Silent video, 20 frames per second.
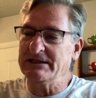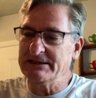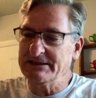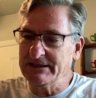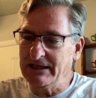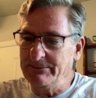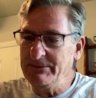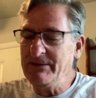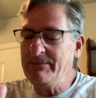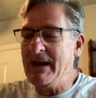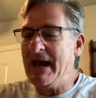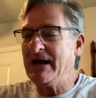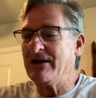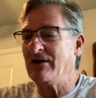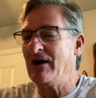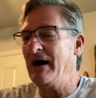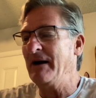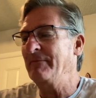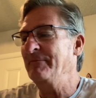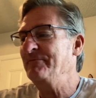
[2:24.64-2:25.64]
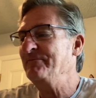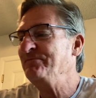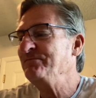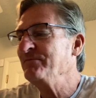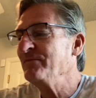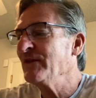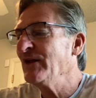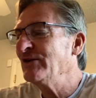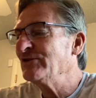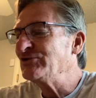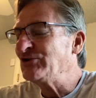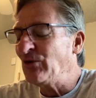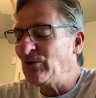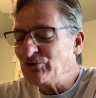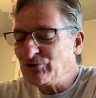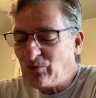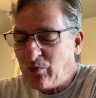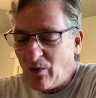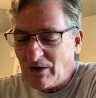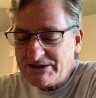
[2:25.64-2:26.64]
Let me back up. So
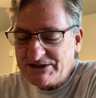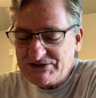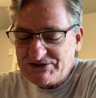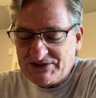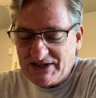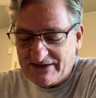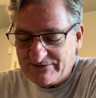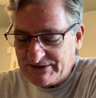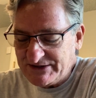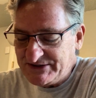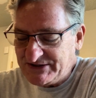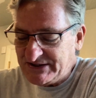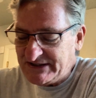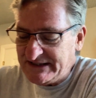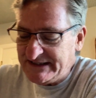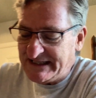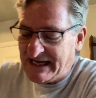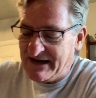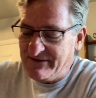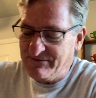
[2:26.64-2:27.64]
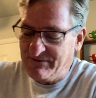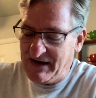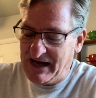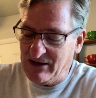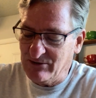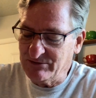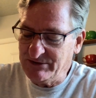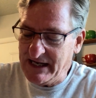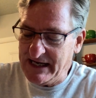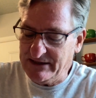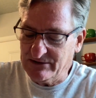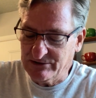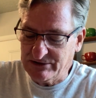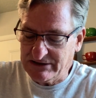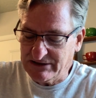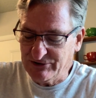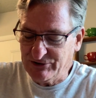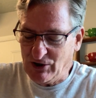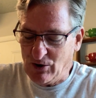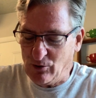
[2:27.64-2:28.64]
in 2017, I found a
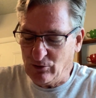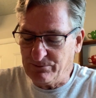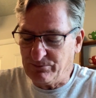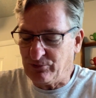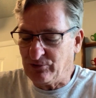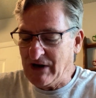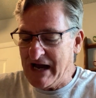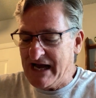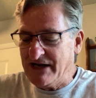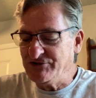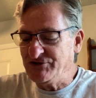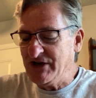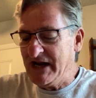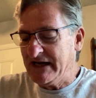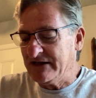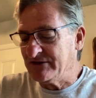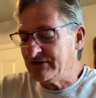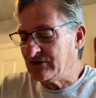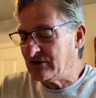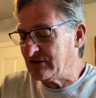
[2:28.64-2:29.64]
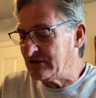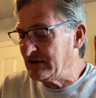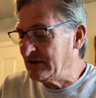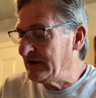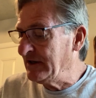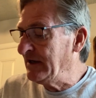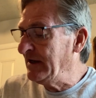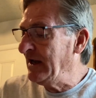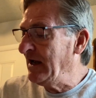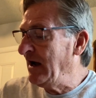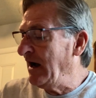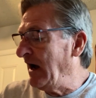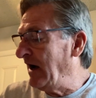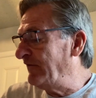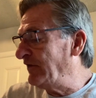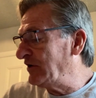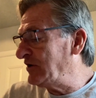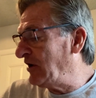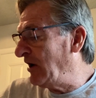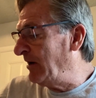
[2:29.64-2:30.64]
little known project
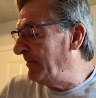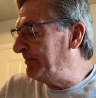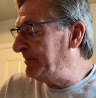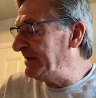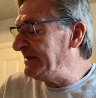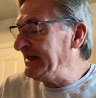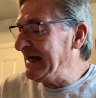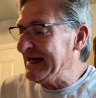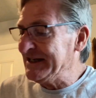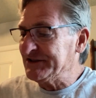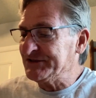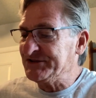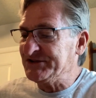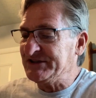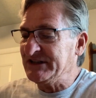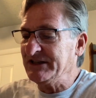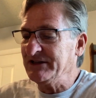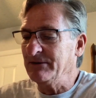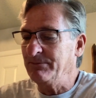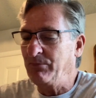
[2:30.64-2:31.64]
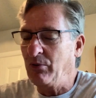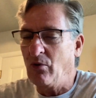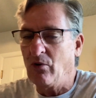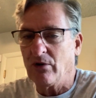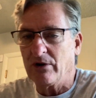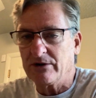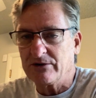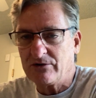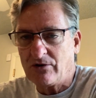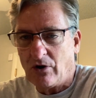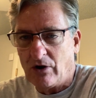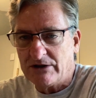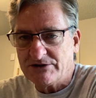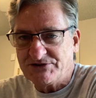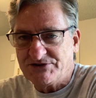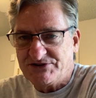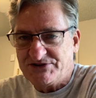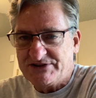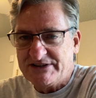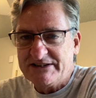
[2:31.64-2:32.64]
of a company out of Singapore
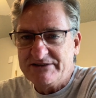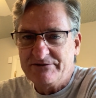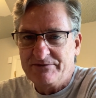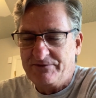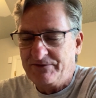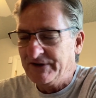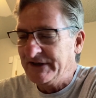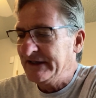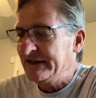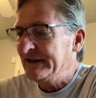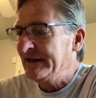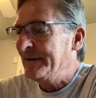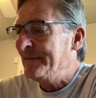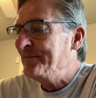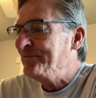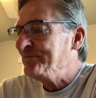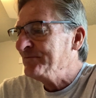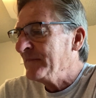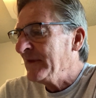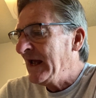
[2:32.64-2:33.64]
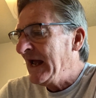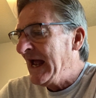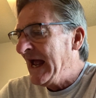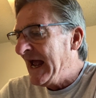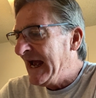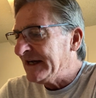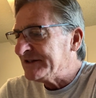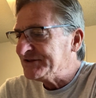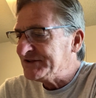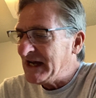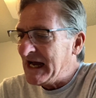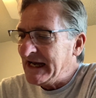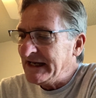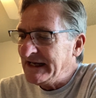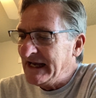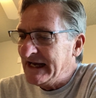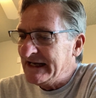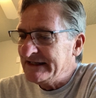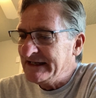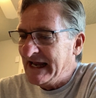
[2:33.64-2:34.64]
called XinFin, X I
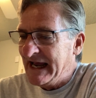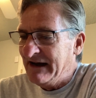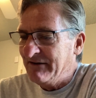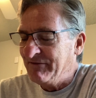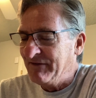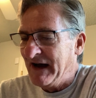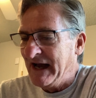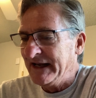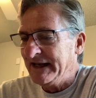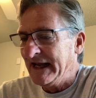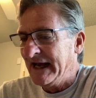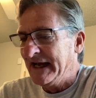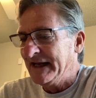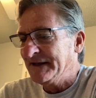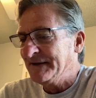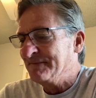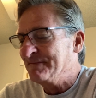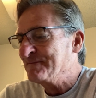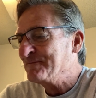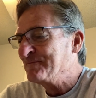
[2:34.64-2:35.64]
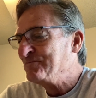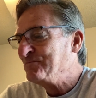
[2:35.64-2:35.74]
N F I N.